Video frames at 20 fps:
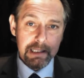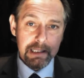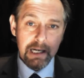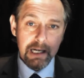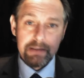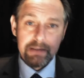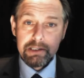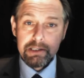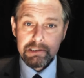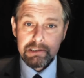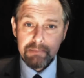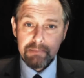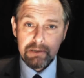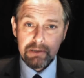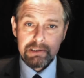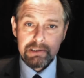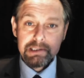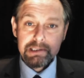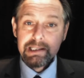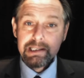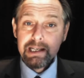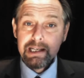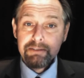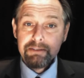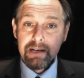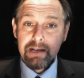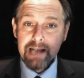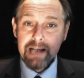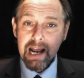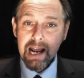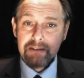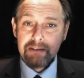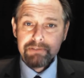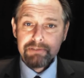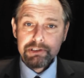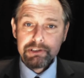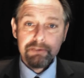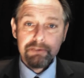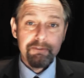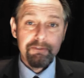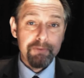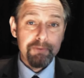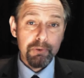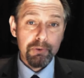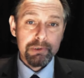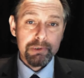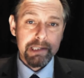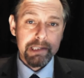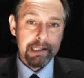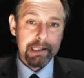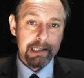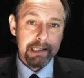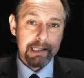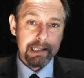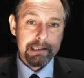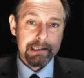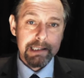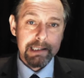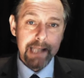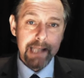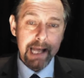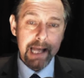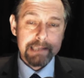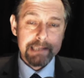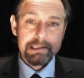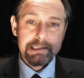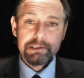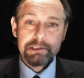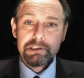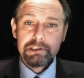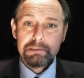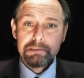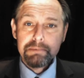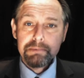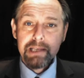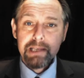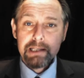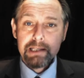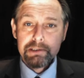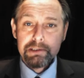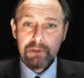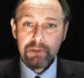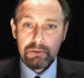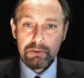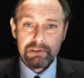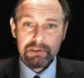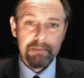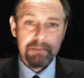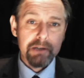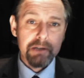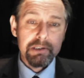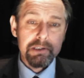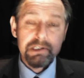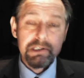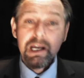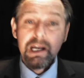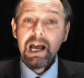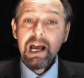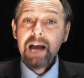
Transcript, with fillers: and that smokers live an average of fourteen years less than, than non-smokers,